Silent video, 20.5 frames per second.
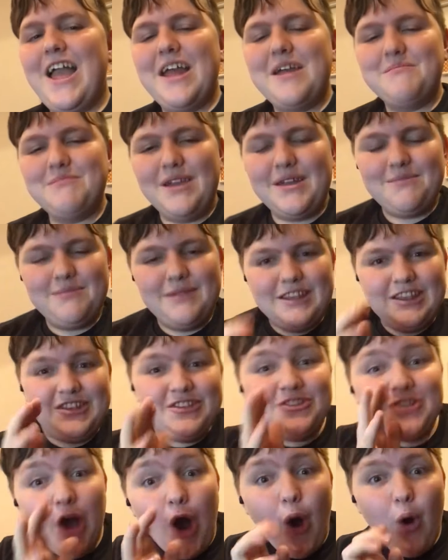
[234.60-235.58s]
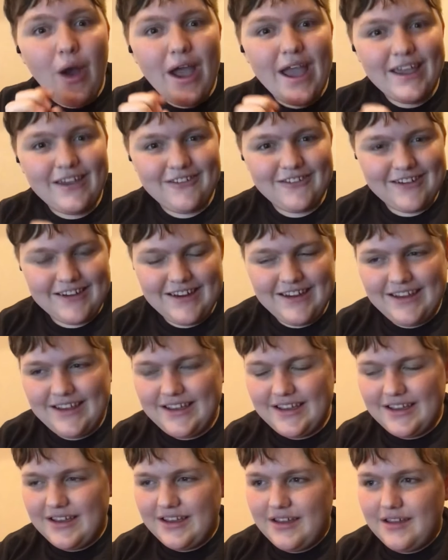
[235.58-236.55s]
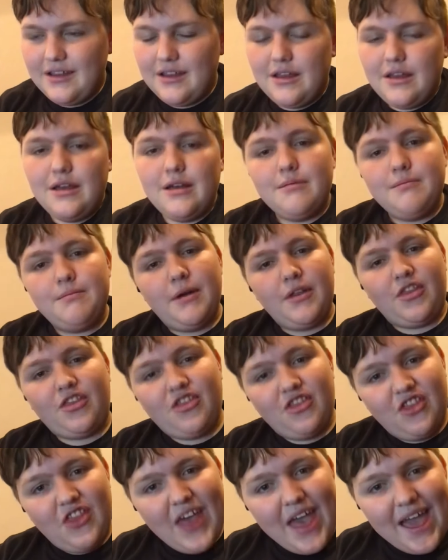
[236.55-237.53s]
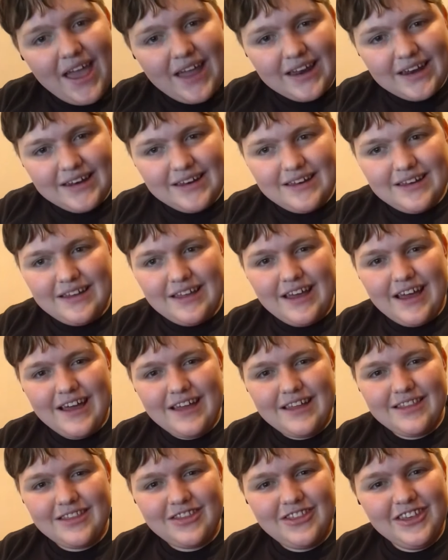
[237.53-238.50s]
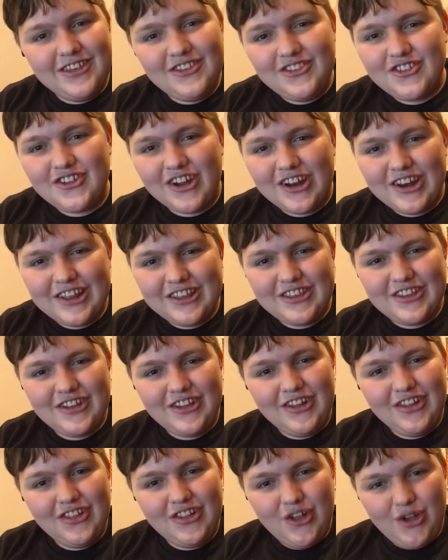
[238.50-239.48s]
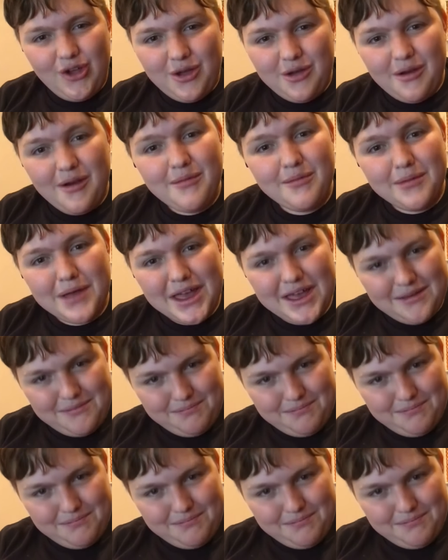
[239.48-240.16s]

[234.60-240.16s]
Made me so angry. But then things started to look a bit